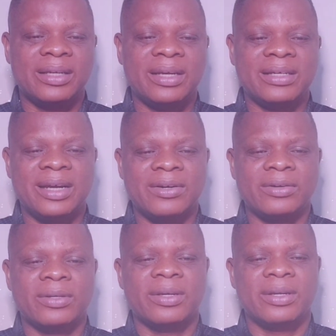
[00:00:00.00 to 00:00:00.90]
In
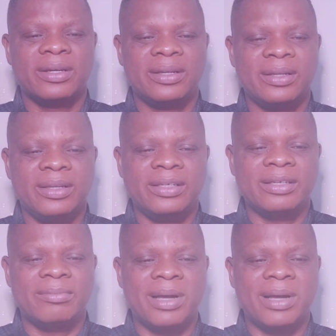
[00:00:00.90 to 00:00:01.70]
Nigeria, this